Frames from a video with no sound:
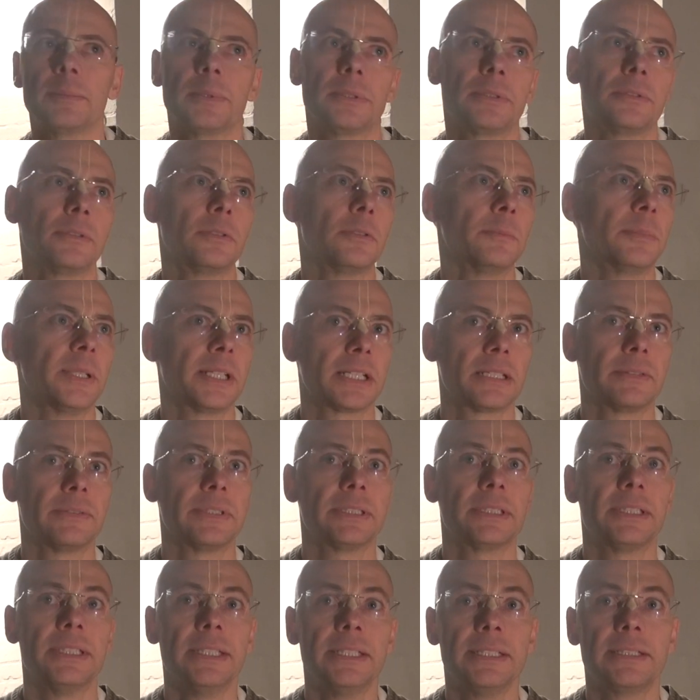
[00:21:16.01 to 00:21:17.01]
But oh,
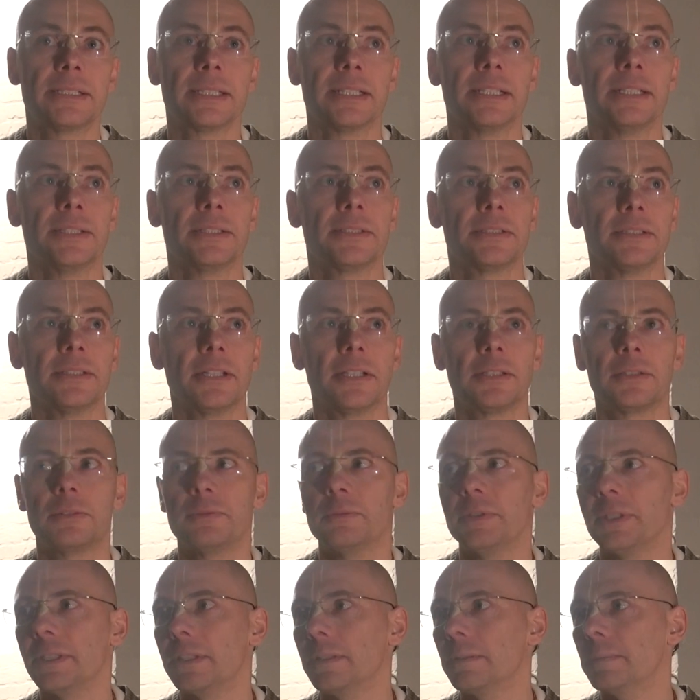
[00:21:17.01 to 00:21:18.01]
Bhagavad Gita is not
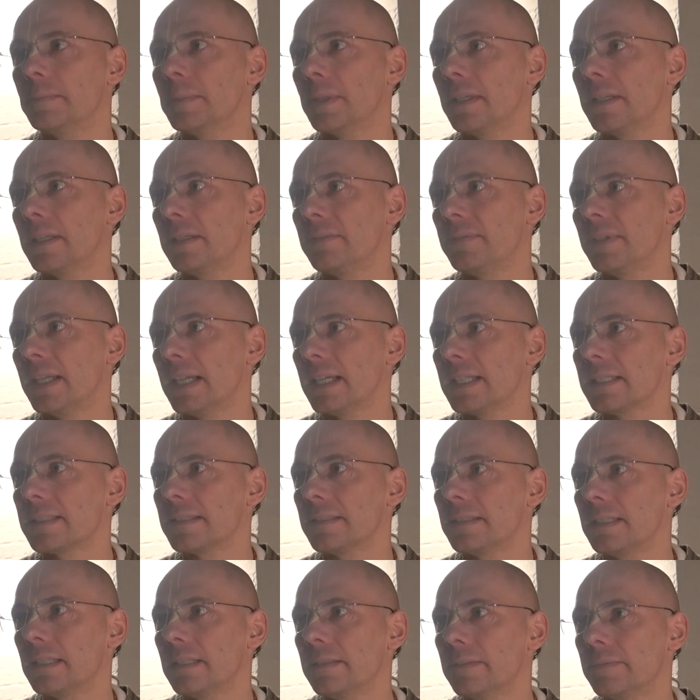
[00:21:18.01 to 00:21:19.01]
written by
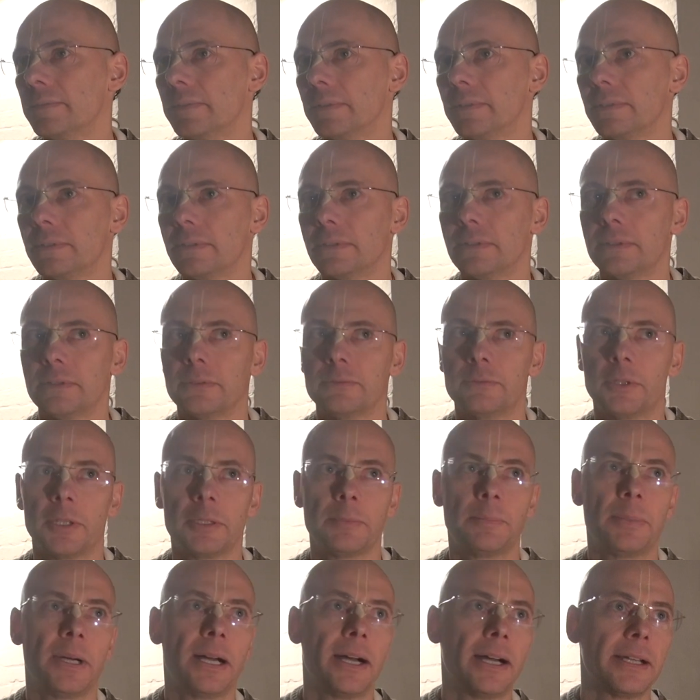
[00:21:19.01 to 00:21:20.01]
Vyasadeva,
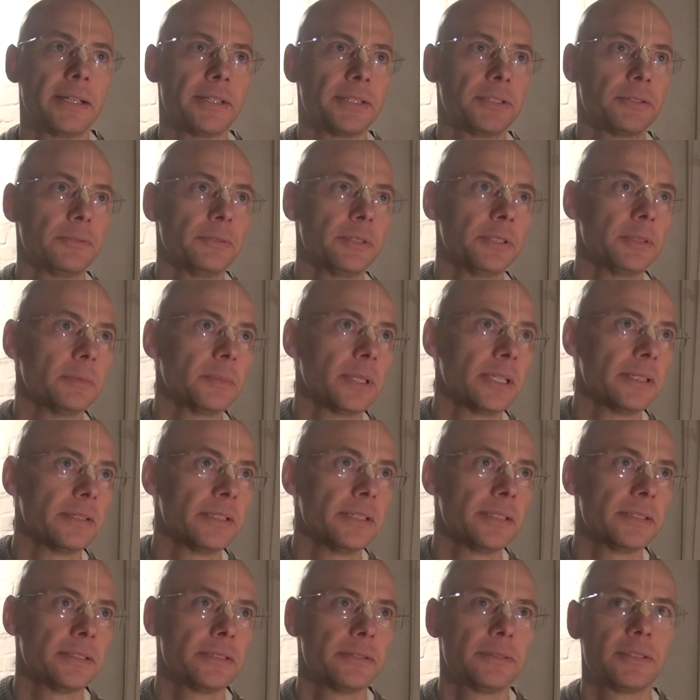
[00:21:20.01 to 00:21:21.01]
one part is written by
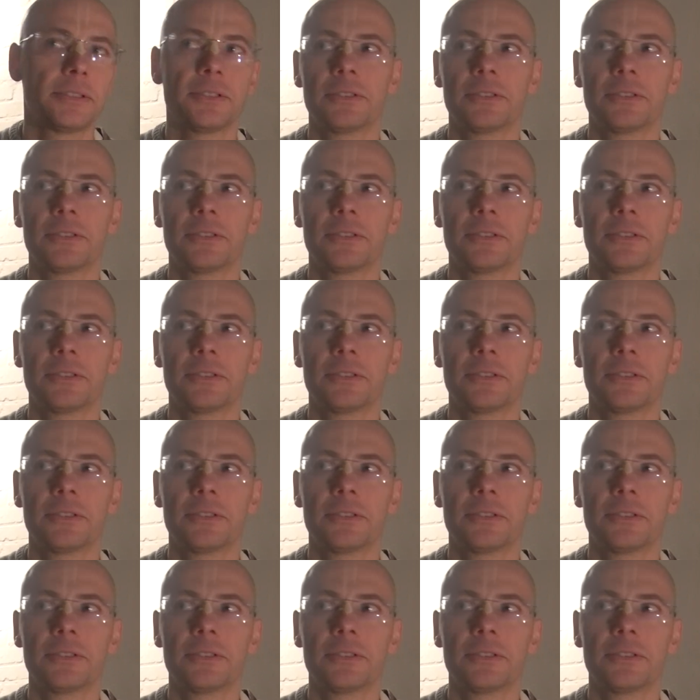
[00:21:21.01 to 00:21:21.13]
this.